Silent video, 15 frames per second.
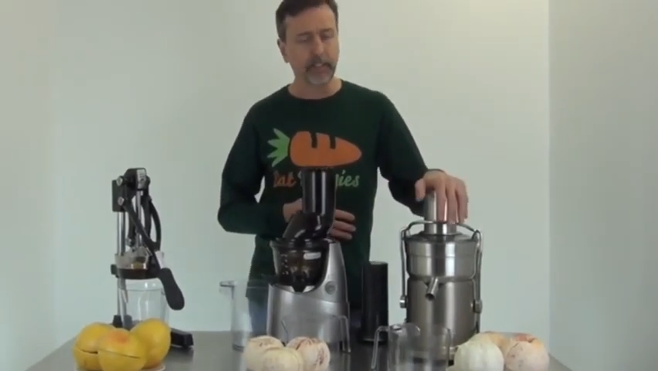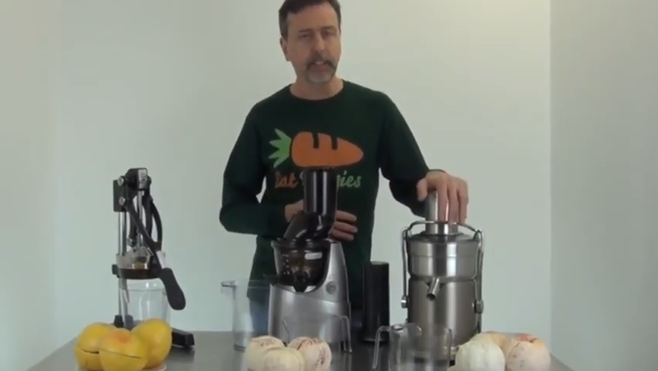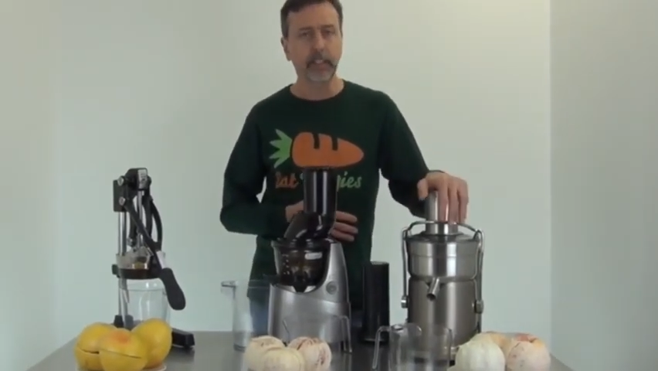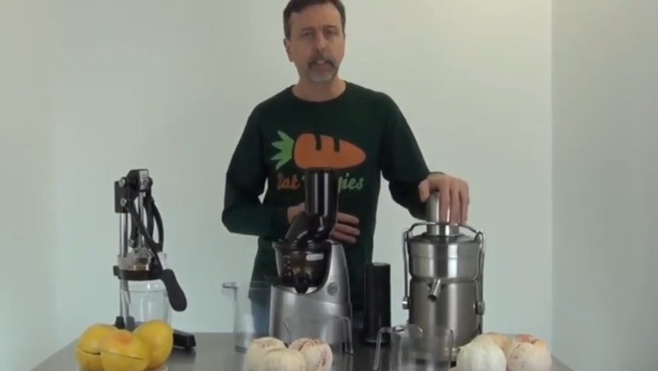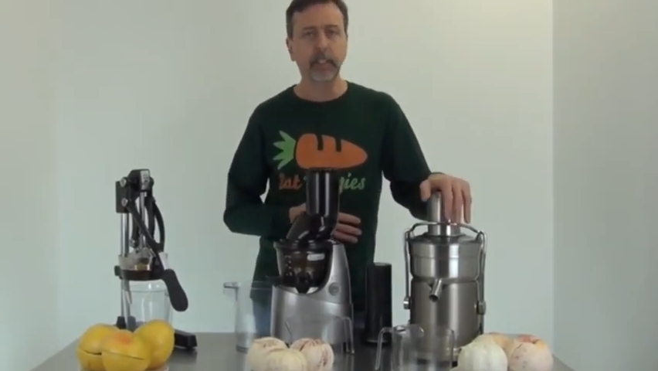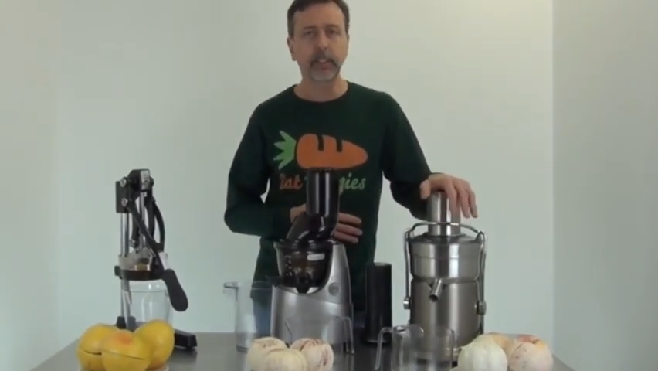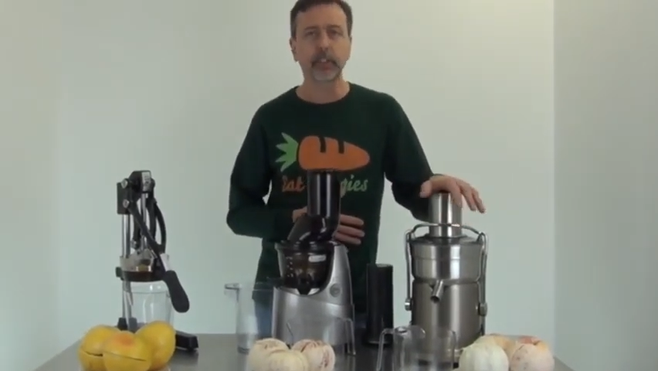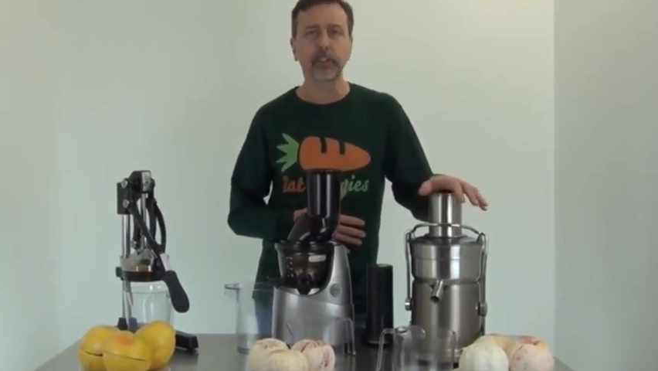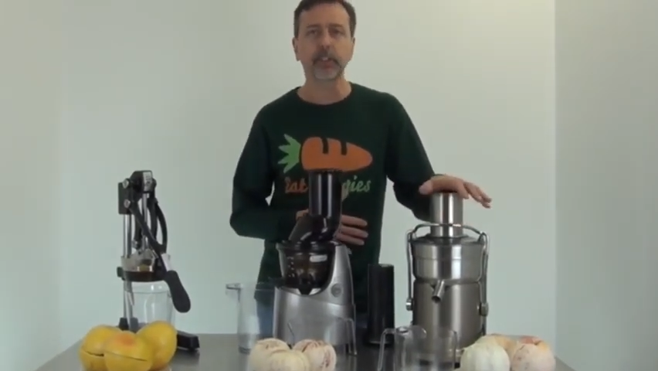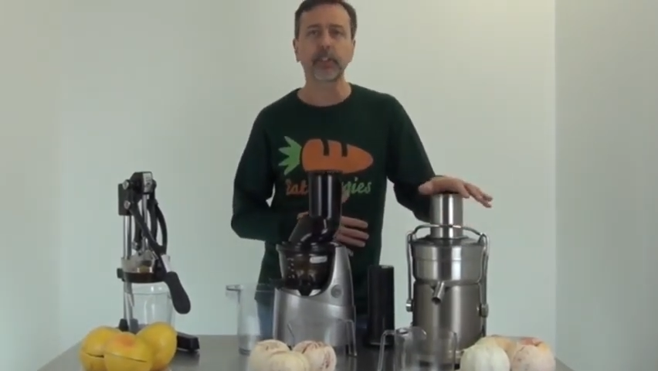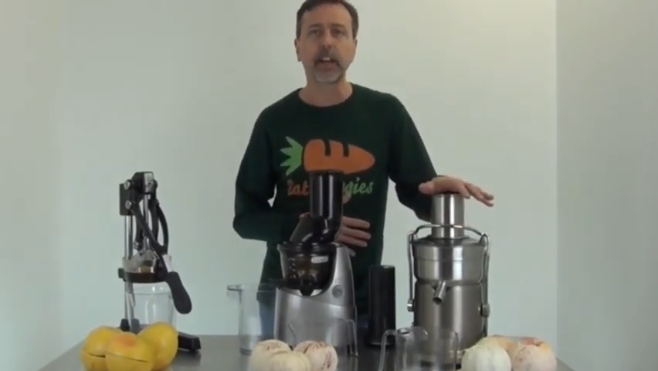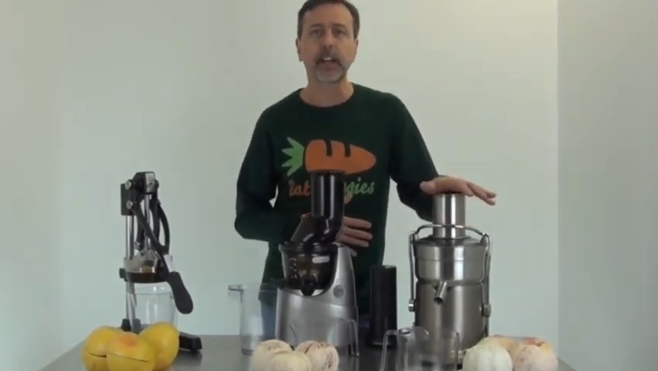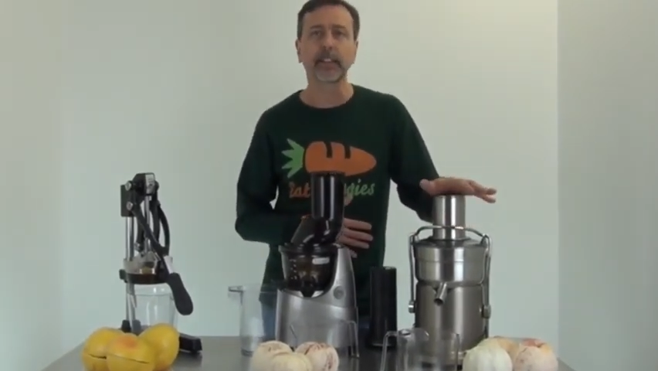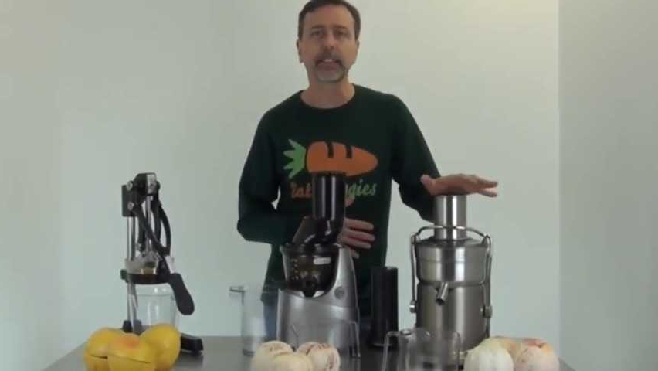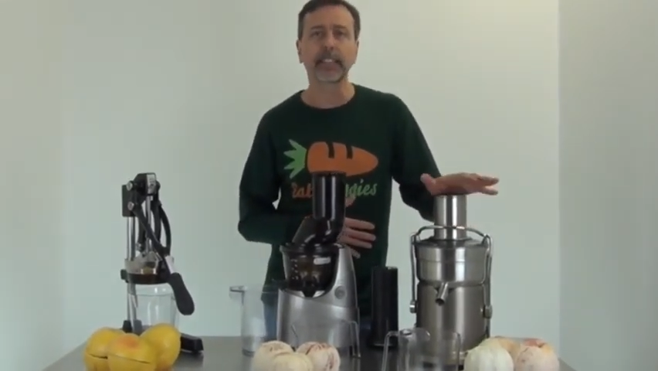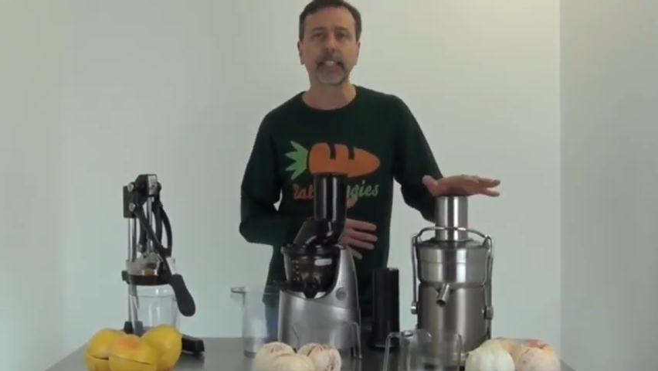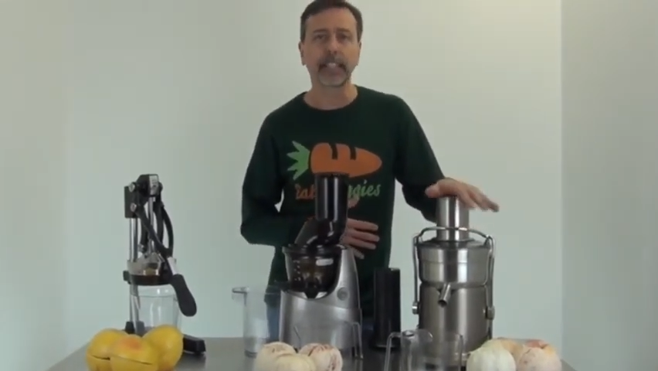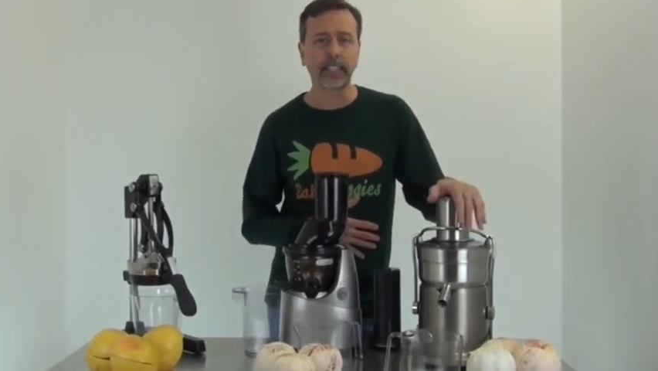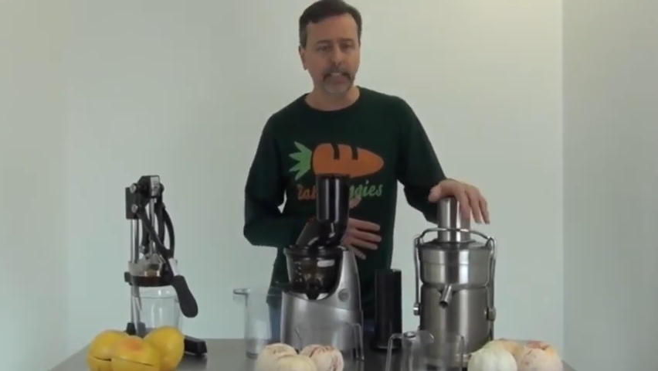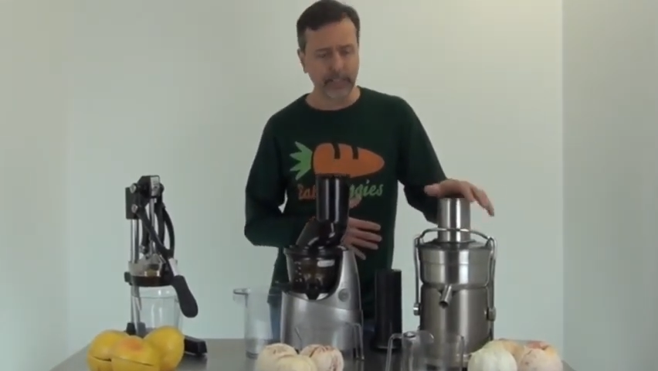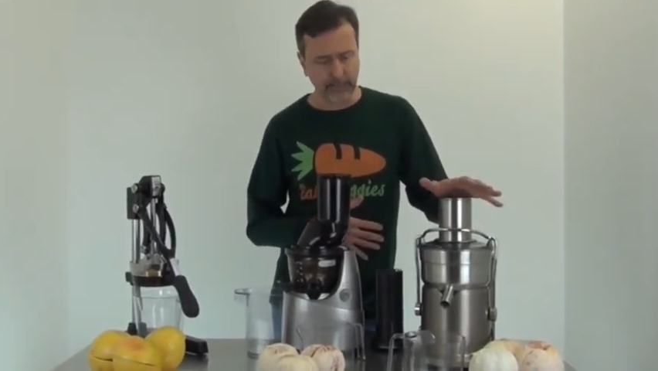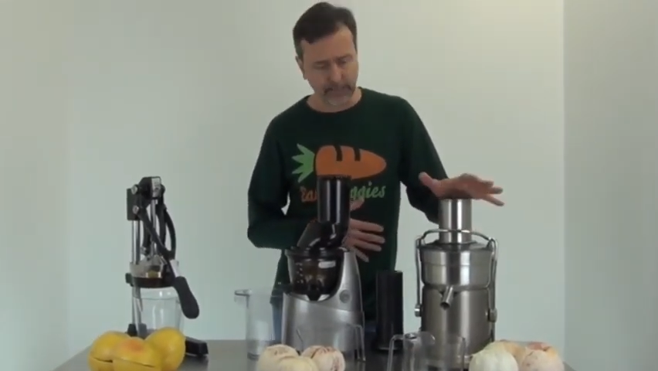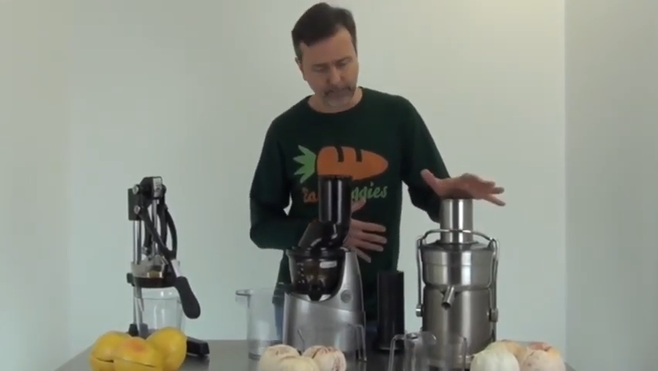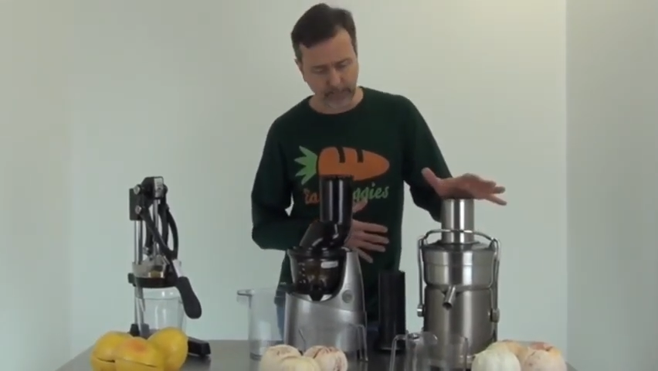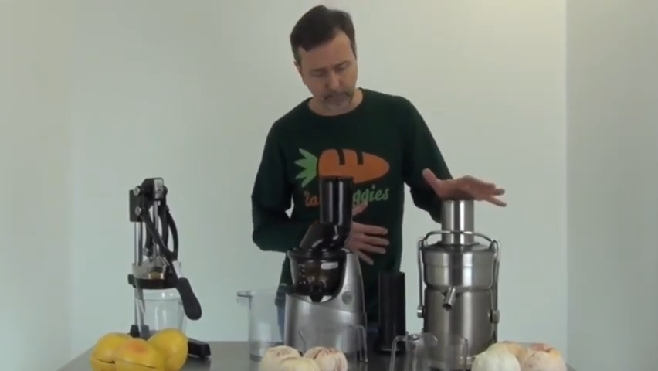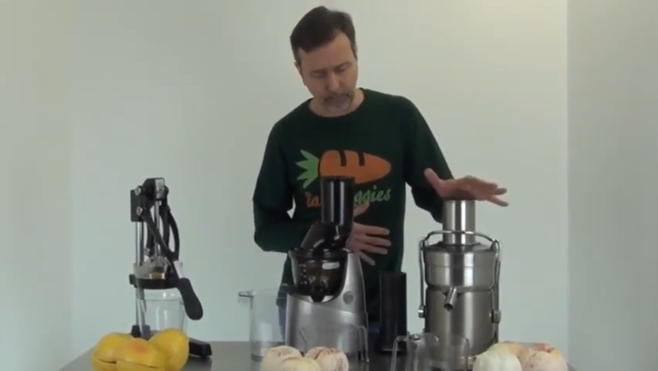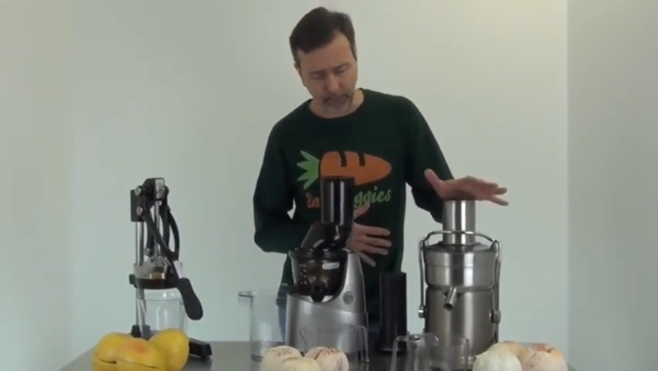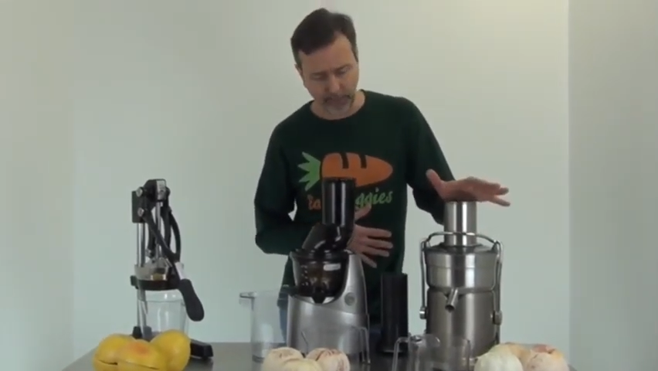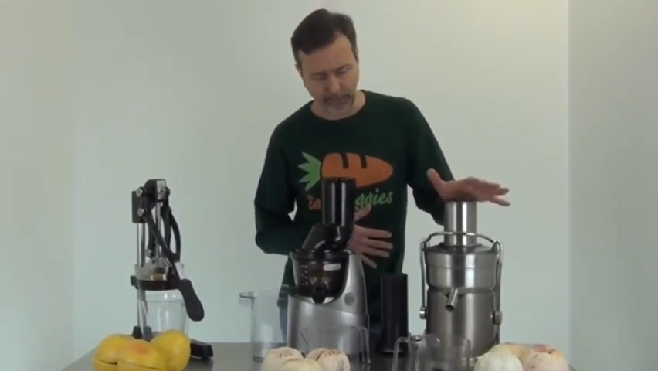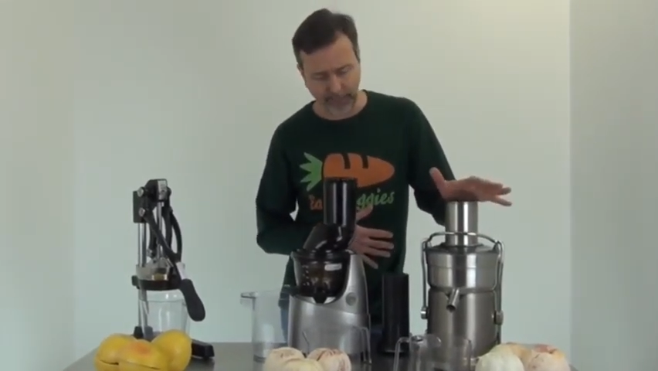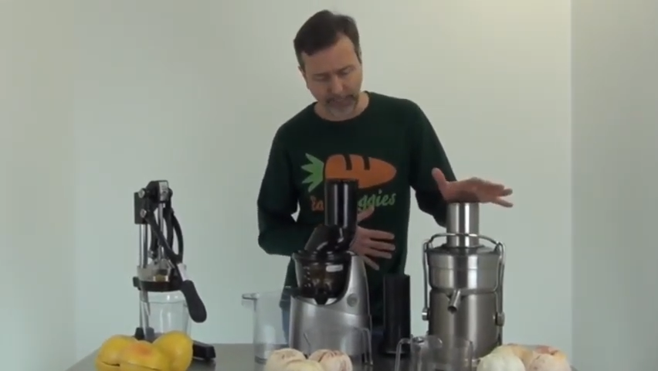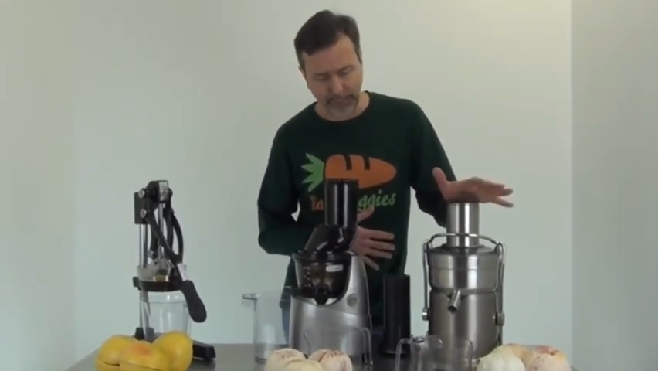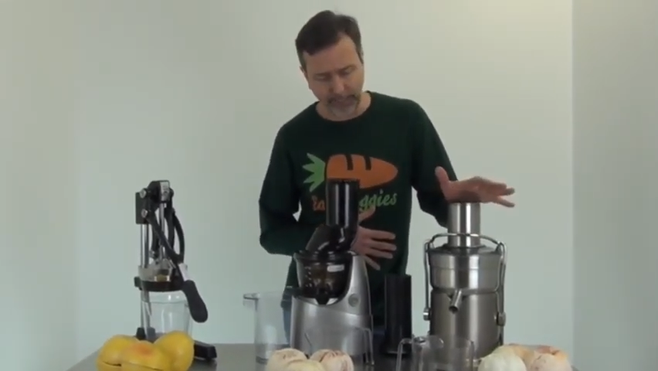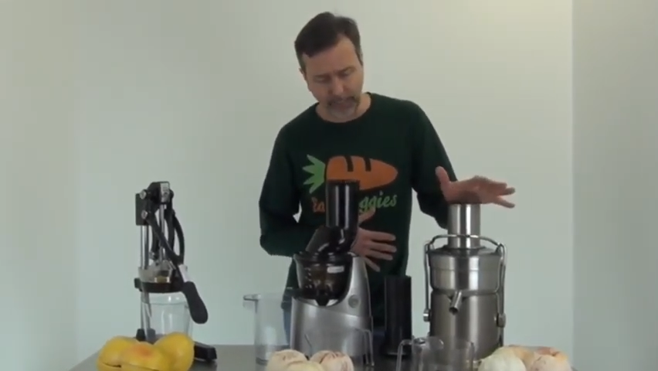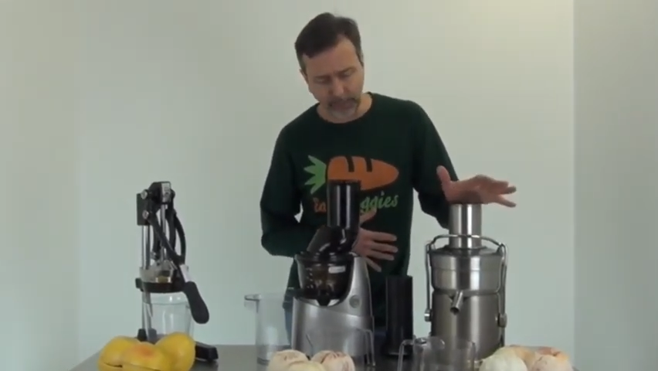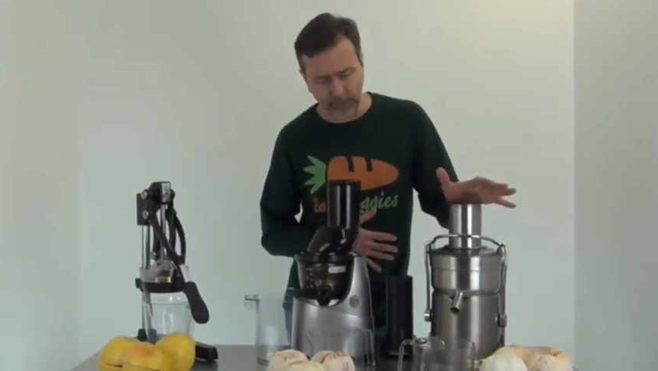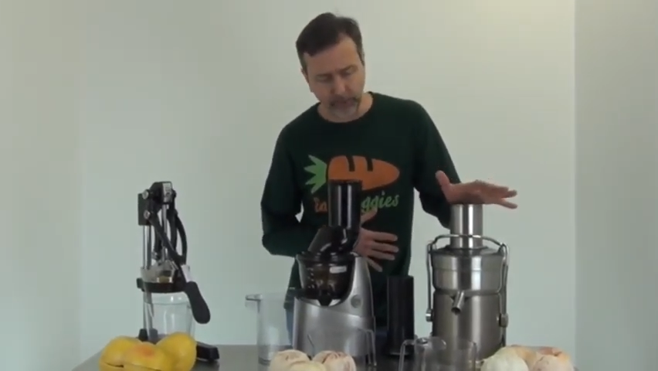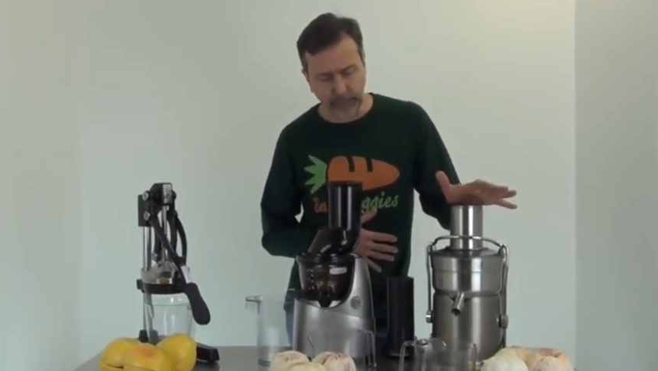This is a very fast turning juicer.